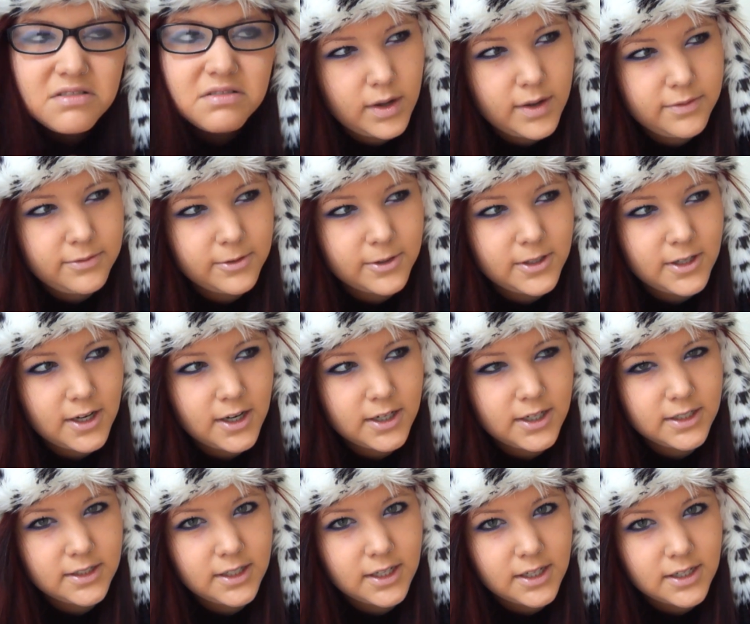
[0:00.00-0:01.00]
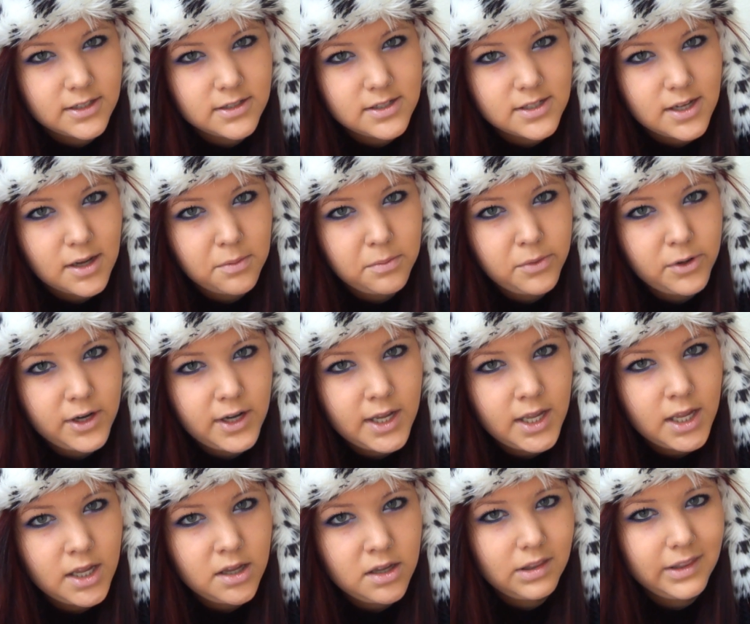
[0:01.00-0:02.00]
If we're talking like
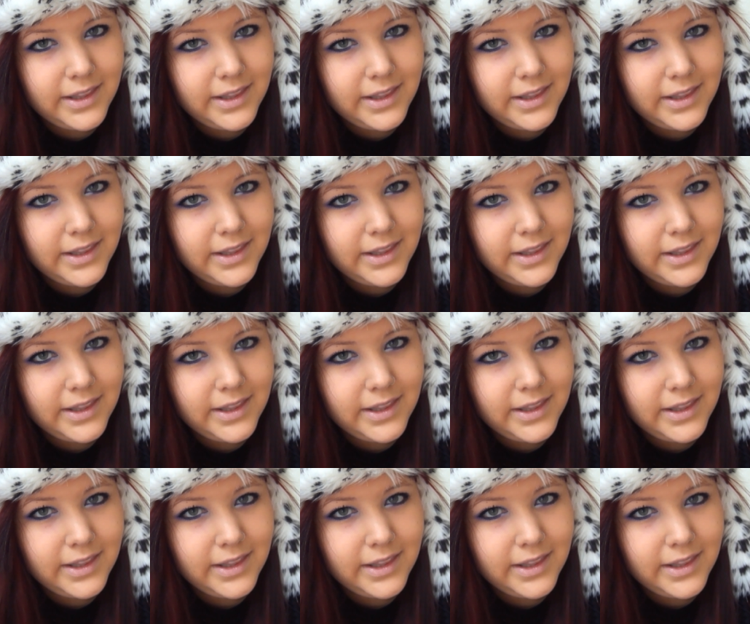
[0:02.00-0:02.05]
Subway,